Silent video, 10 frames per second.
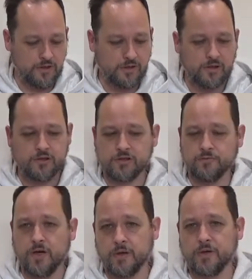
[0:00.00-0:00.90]
I used
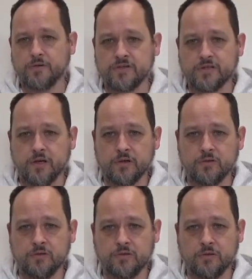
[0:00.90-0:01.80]
to ride a
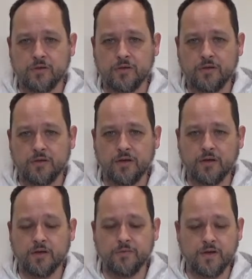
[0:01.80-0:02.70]
motorcycle,
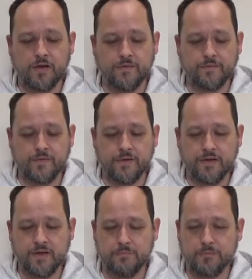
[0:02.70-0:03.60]
and I found
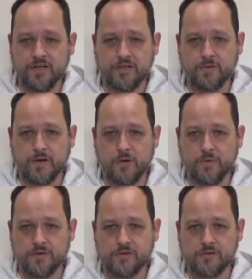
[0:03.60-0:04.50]
the medium
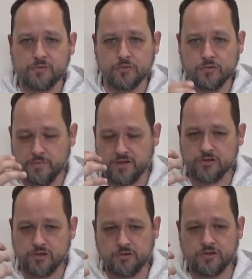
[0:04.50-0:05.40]
helmets were a
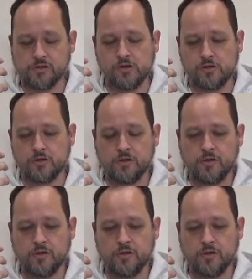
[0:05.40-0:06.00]
bit too snug